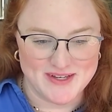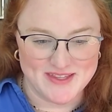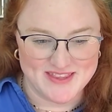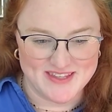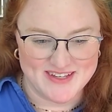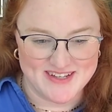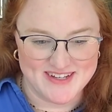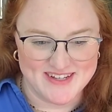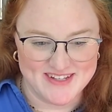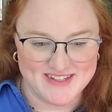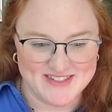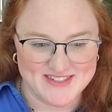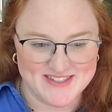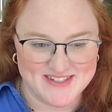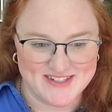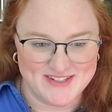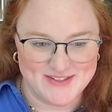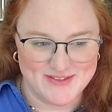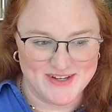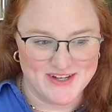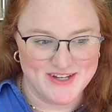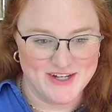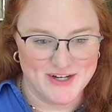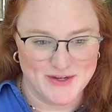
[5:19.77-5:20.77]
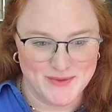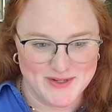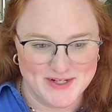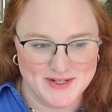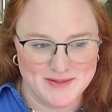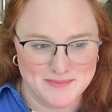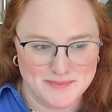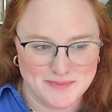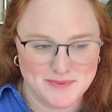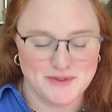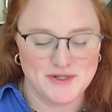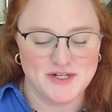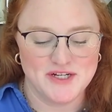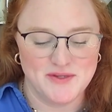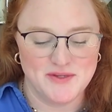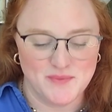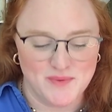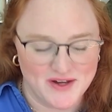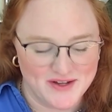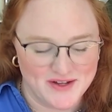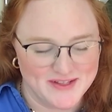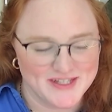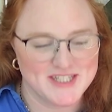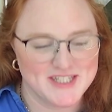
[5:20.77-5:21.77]
things that you can go in and pretty
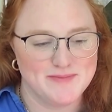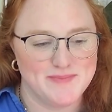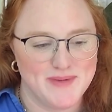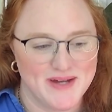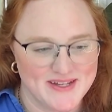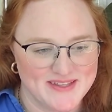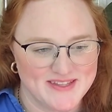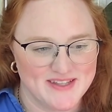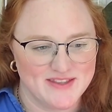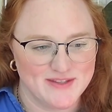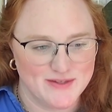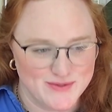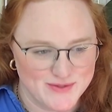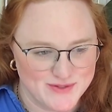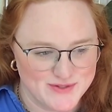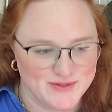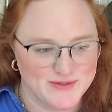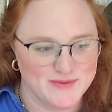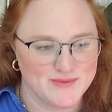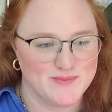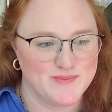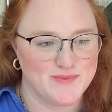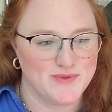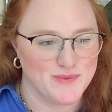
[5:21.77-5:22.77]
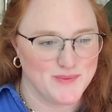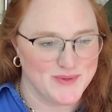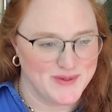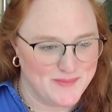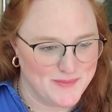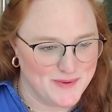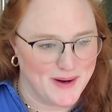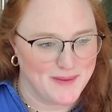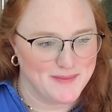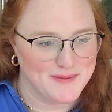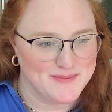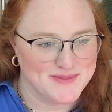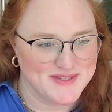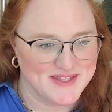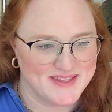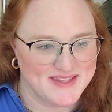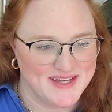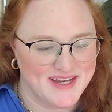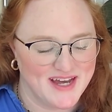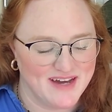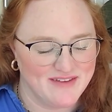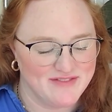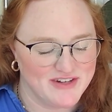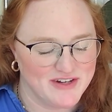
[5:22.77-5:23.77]
well expect that those are 3 problems that
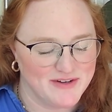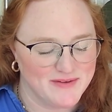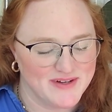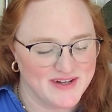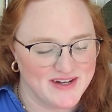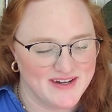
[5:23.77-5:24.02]
they have going